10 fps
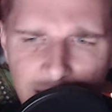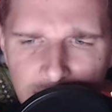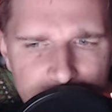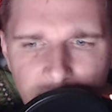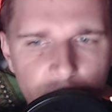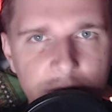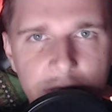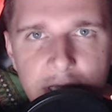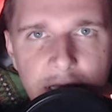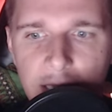Not
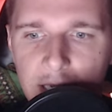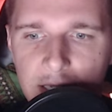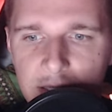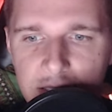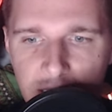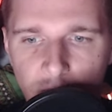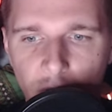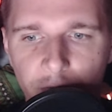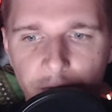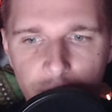really. It's a lot
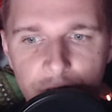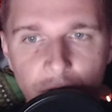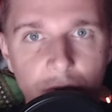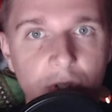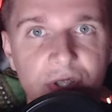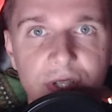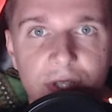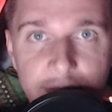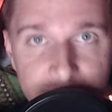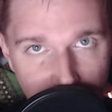of focus on
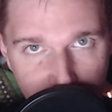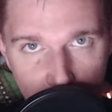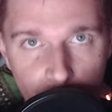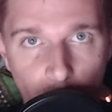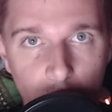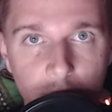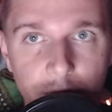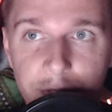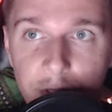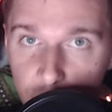uh, self control, on
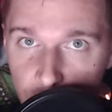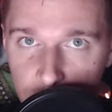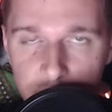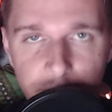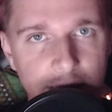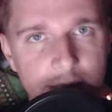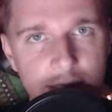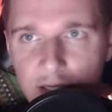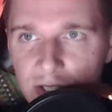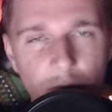being good, but
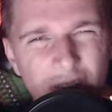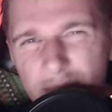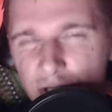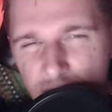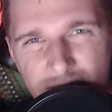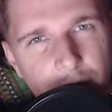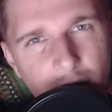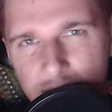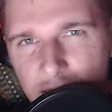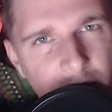there's no image. It's not
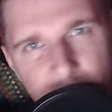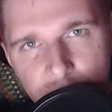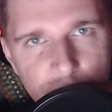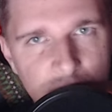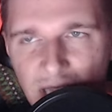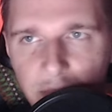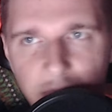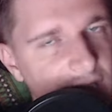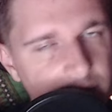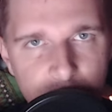about the image. It's not about
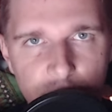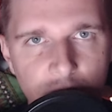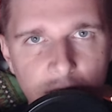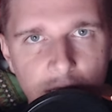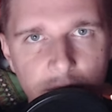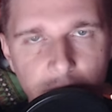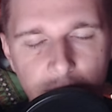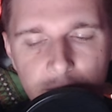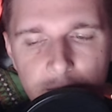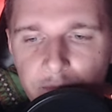the image,
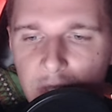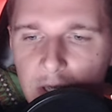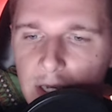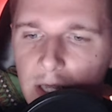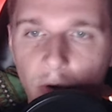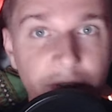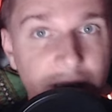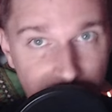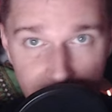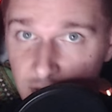right? a lot of
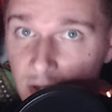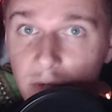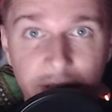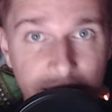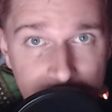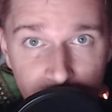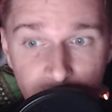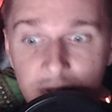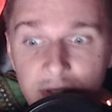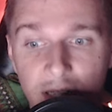anger, a lot of anger,
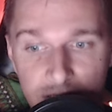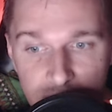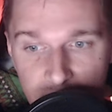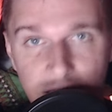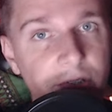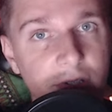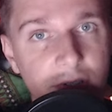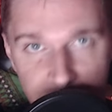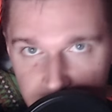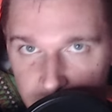and that's the clear
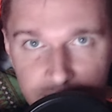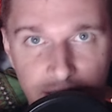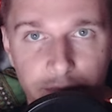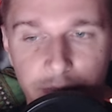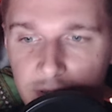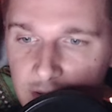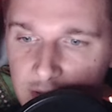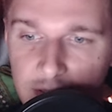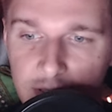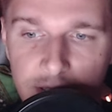gut type, and
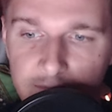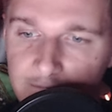uh,